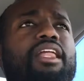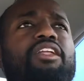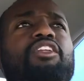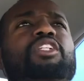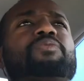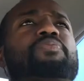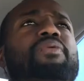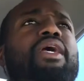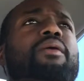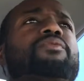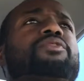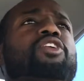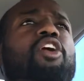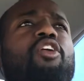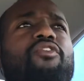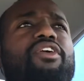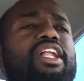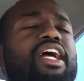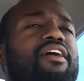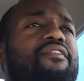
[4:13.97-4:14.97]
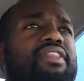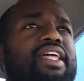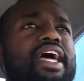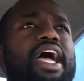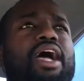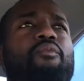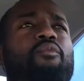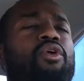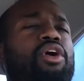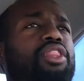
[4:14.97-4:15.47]
just be observant of
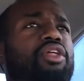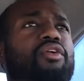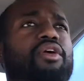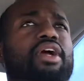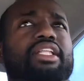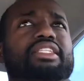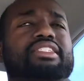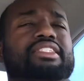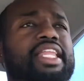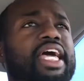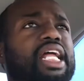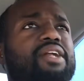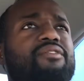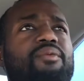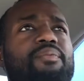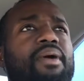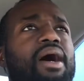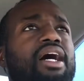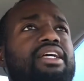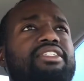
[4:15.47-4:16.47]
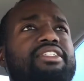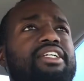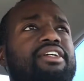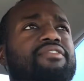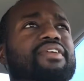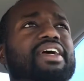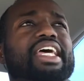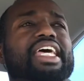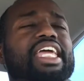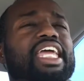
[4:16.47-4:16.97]
that, whether it's negative or positive.
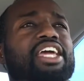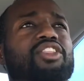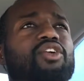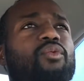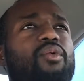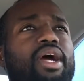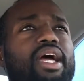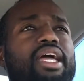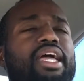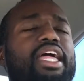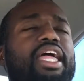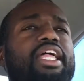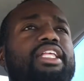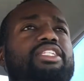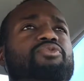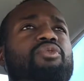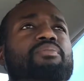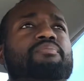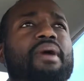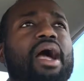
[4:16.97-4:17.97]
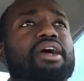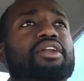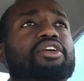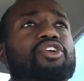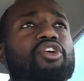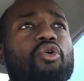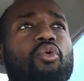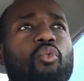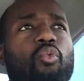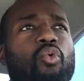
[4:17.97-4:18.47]
Either way, it's reminding
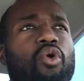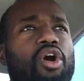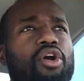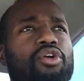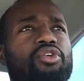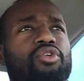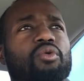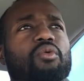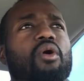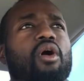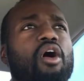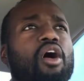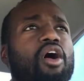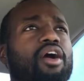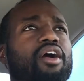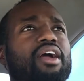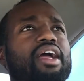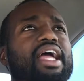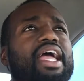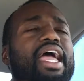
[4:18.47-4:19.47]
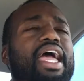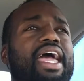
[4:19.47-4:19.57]
you where you are.